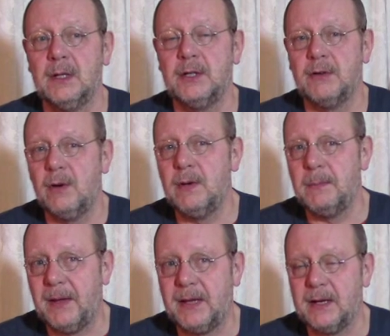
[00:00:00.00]
you're only
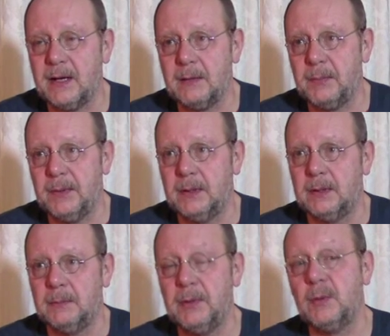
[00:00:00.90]
picking up
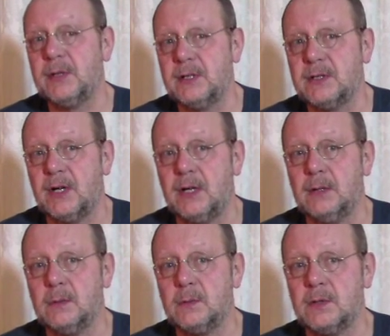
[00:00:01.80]
building
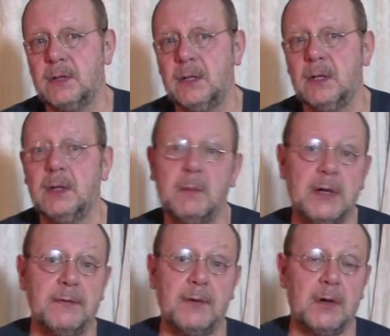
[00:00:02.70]
tiles when
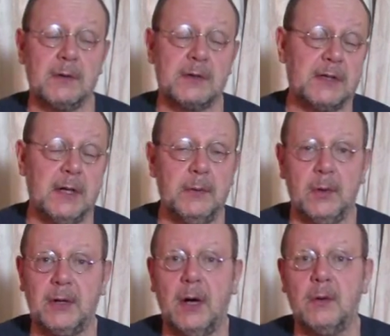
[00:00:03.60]
you've got stone
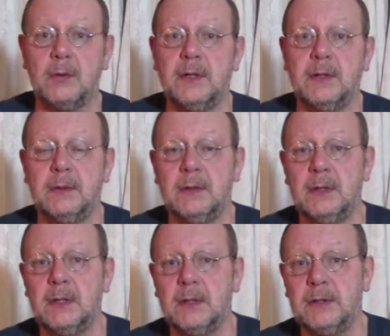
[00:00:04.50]
or gold
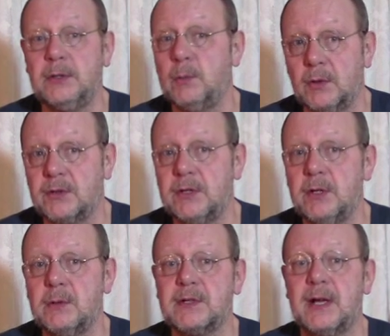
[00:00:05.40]
you want to
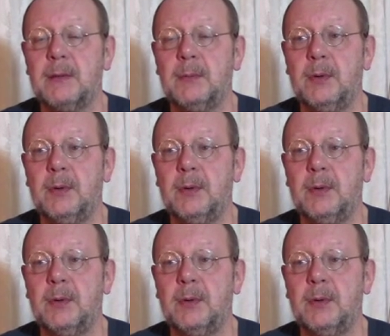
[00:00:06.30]
use up,